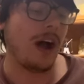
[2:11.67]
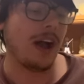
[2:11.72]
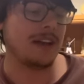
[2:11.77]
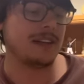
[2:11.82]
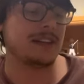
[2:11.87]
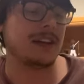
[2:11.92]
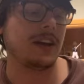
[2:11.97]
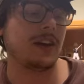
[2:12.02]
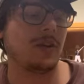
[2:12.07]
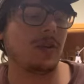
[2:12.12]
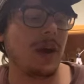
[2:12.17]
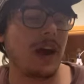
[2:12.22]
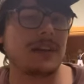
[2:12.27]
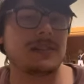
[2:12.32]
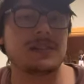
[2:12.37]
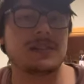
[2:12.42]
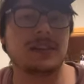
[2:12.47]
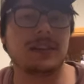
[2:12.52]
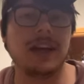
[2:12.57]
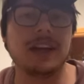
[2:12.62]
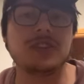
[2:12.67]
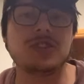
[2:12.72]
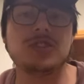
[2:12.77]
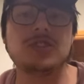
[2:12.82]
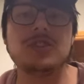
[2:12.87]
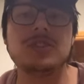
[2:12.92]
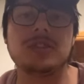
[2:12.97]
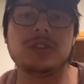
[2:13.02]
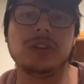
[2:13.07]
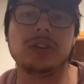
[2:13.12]
I digress. Let's
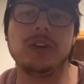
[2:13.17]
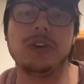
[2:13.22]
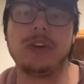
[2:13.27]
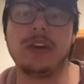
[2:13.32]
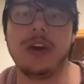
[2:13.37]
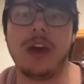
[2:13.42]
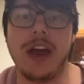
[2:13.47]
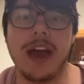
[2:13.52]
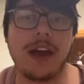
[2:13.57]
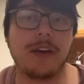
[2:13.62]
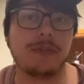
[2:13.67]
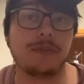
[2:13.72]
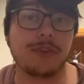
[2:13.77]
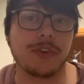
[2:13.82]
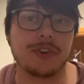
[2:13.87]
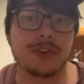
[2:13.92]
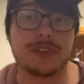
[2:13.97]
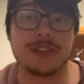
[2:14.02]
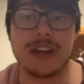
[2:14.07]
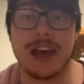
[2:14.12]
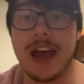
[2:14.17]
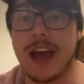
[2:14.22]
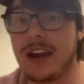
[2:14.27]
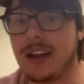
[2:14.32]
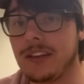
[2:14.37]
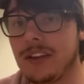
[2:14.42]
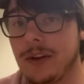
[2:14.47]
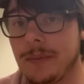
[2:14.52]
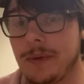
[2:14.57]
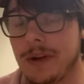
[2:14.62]
just look at first at
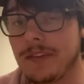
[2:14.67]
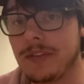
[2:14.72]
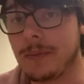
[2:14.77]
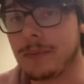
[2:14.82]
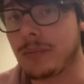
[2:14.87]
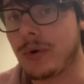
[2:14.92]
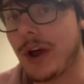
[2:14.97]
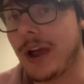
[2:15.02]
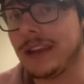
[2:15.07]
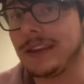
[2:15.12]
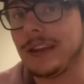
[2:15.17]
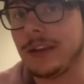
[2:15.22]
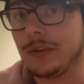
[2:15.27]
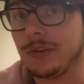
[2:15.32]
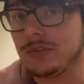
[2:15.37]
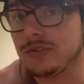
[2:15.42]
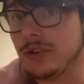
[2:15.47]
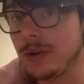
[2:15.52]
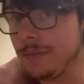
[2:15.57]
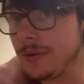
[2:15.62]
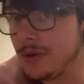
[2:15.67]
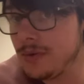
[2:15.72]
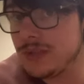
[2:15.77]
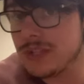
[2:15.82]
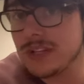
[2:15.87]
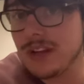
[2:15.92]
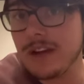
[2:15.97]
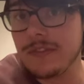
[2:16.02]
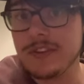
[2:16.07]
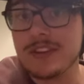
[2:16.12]
a little bit of the Bryan Little tribute
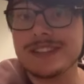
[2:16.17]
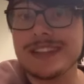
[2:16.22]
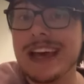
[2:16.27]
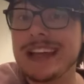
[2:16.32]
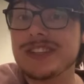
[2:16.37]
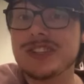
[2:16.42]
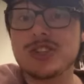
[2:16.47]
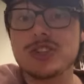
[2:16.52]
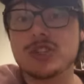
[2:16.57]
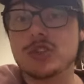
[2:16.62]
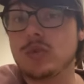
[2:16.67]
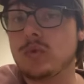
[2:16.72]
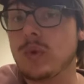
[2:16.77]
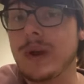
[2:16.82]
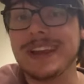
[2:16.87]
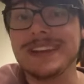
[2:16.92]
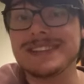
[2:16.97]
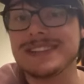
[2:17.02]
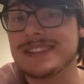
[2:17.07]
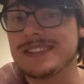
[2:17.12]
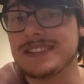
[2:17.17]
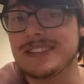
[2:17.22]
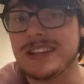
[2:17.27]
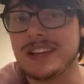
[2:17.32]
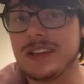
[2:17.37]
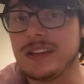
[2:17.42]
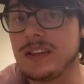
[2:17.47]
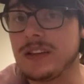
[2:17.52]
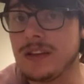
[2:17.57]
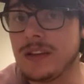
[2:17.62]
stuff, because that's just great to
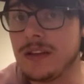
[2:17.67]
see.